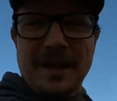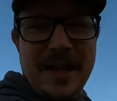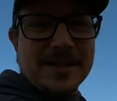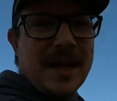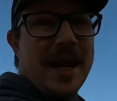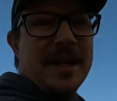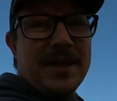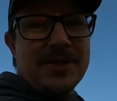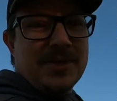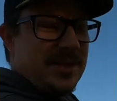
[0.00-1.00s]
That's kind of
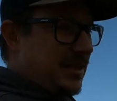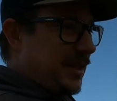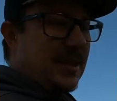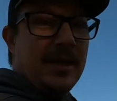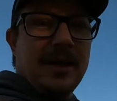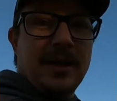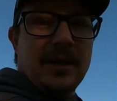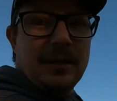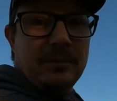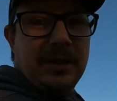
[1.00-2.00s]
interesting
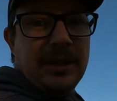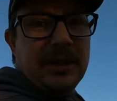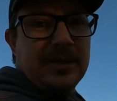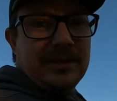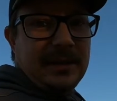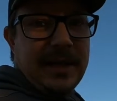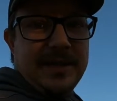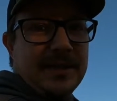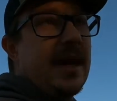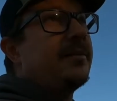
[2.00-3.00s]
because
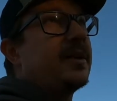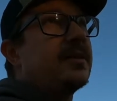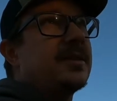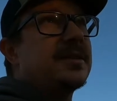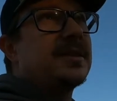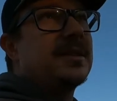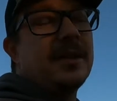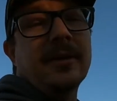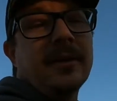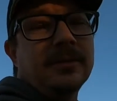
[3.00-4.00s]
lead is heavier than
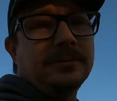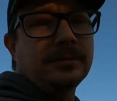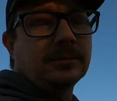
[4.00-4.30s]
steel.